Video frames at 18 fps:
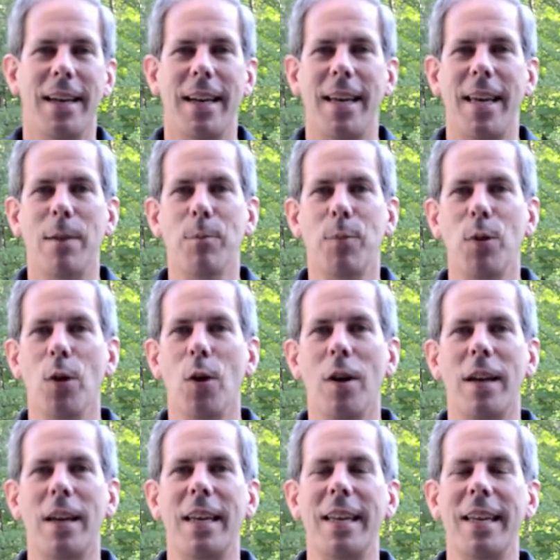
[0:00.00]

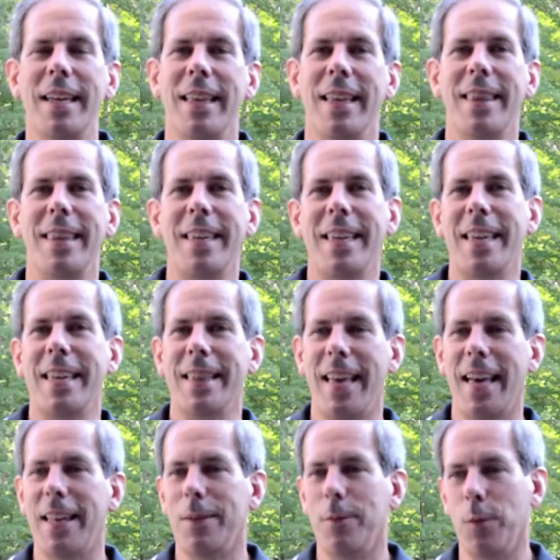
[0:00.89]
employee, thinking
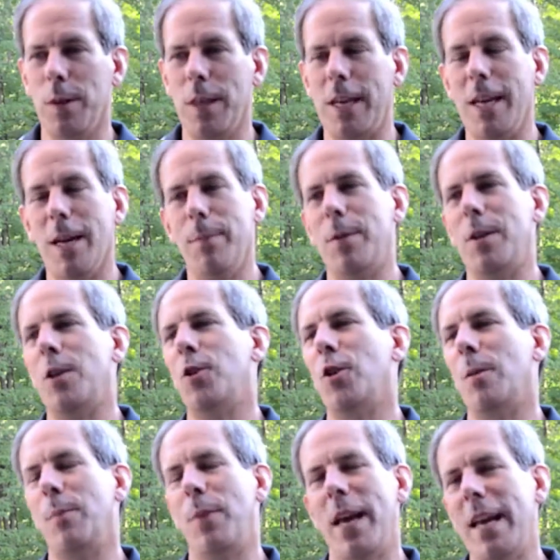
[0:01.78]
that, well, the company
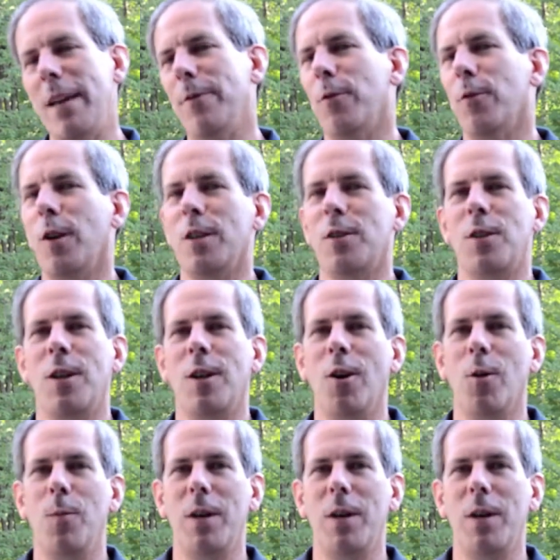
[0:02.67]
should pay for us to go,